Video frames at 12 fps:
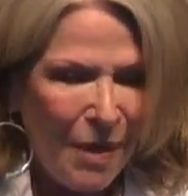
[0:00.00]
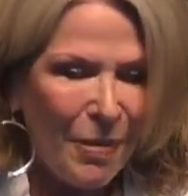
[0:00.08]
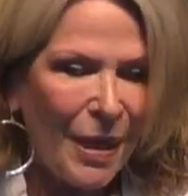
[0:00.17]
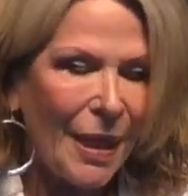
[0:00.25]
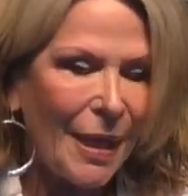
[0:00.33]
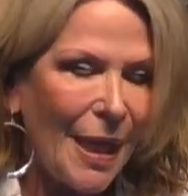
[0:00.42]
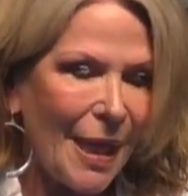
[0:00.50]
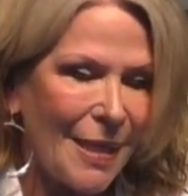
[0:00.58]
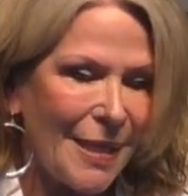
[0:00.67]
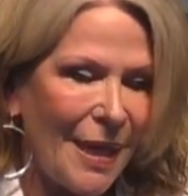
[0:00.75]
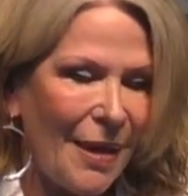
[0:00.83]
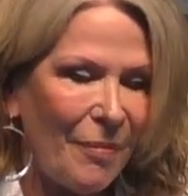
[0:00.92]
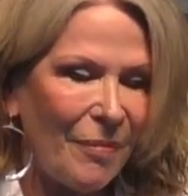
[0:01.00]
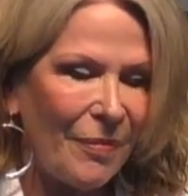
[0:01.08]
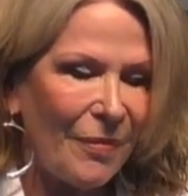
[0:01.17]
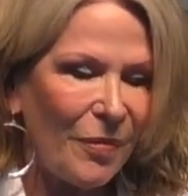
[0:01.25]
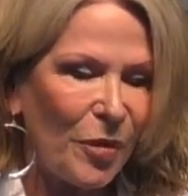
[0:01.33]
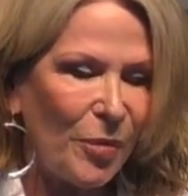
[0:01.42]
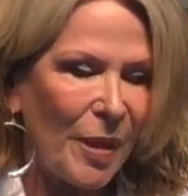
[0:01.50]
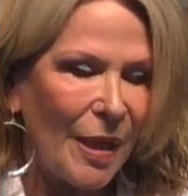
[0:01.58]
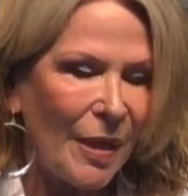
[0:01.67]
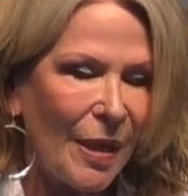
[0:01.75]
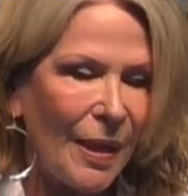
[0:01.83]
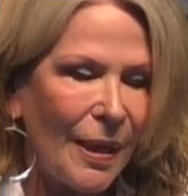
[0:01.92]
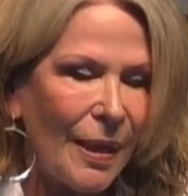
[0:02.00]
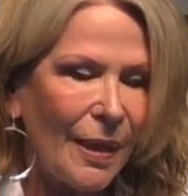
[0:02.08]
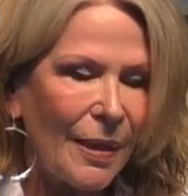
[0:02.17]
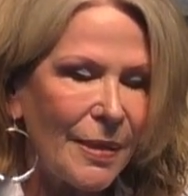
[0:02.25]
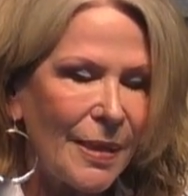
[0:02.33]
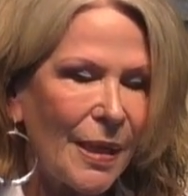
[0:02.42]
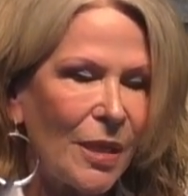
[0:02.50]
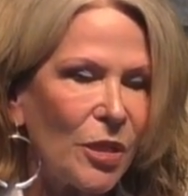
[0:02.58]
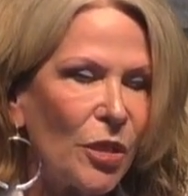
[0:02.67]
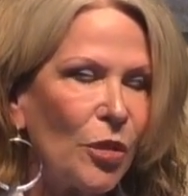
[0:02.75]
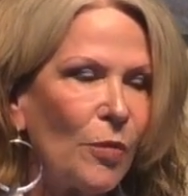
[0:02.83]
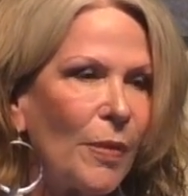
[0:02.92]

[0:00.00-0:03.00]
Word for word: But yes, um, Rumi says, You